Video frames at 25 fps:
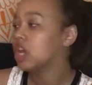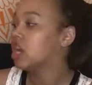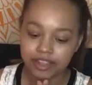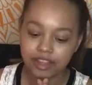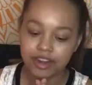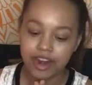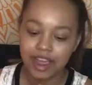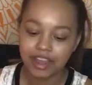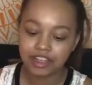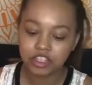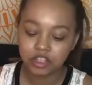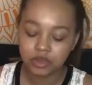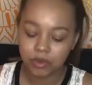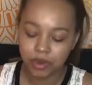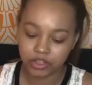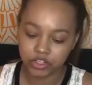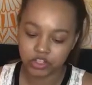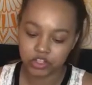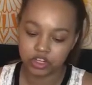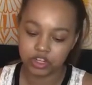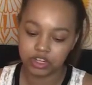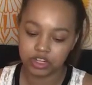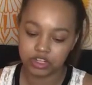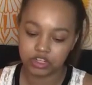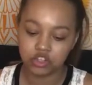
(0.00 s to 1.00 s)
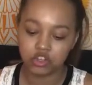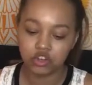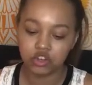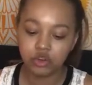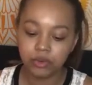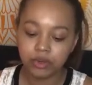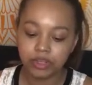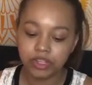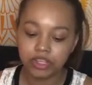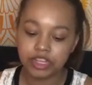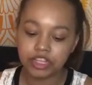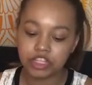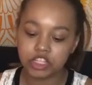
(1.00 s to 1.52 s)
So the next question is,
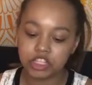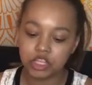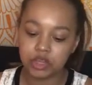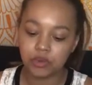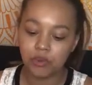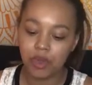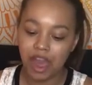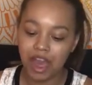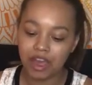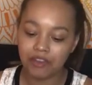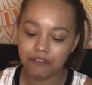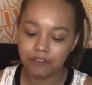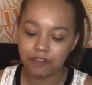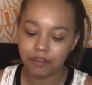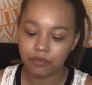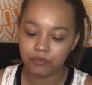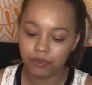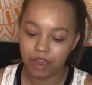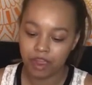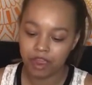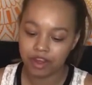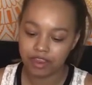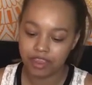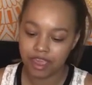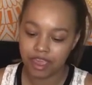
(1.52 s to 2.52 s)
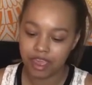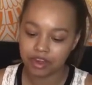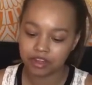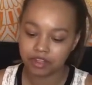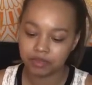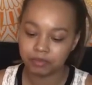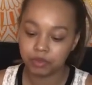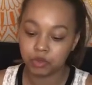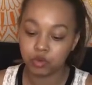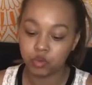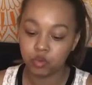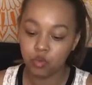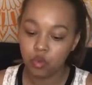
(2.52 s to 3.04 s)
new release you haven't read
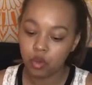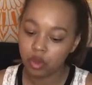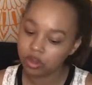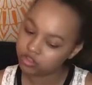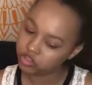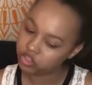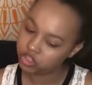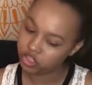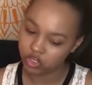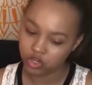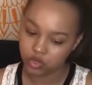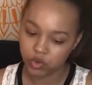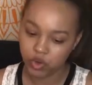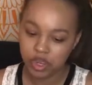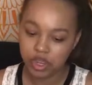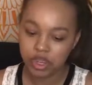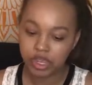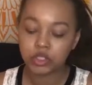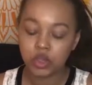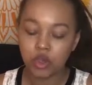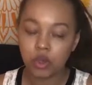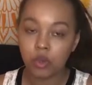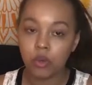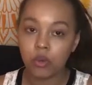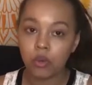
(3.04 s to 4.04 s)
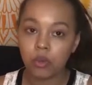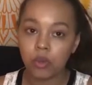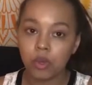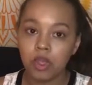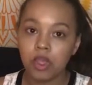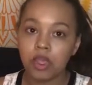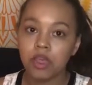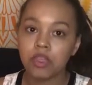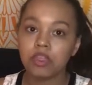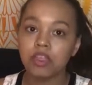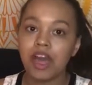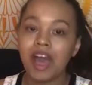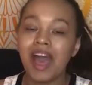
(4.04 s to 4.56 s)
yet but want to?
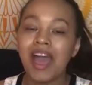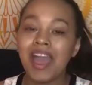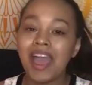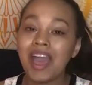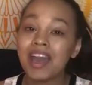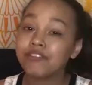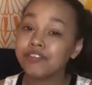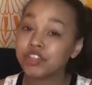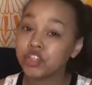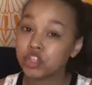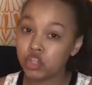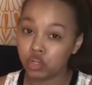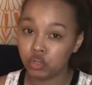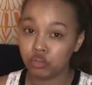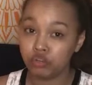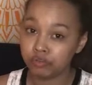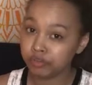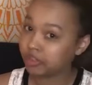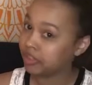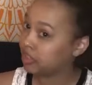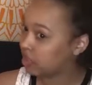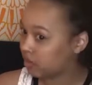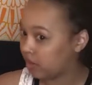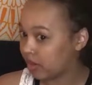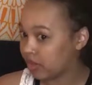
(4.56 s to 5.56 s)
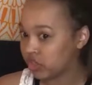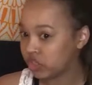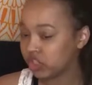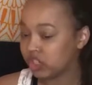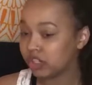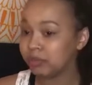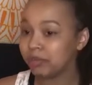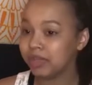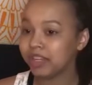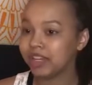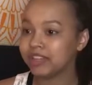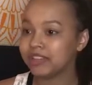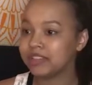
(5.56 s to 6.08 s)
So I have two for this
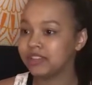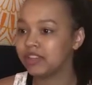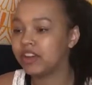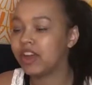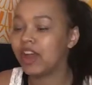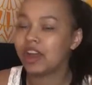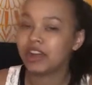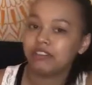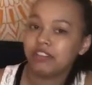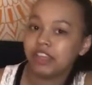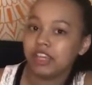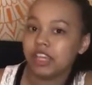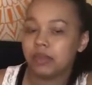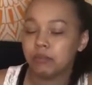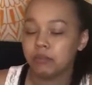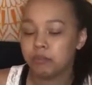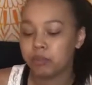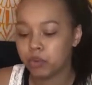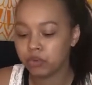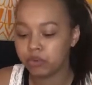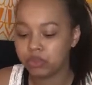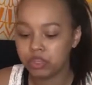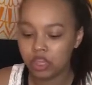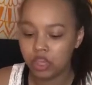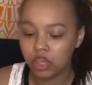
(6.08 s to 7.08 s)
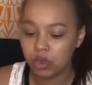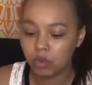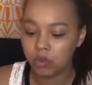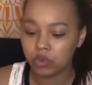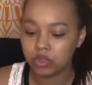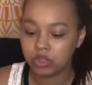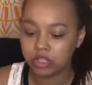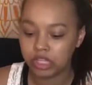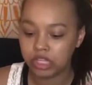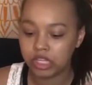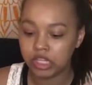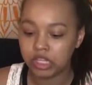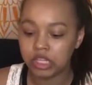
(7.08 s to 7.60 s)
question because they're kind of like both
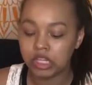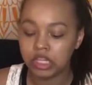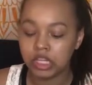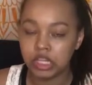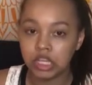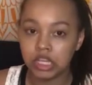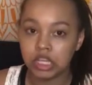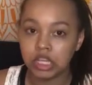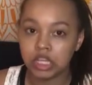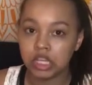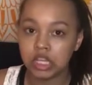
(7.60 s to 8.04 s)
equally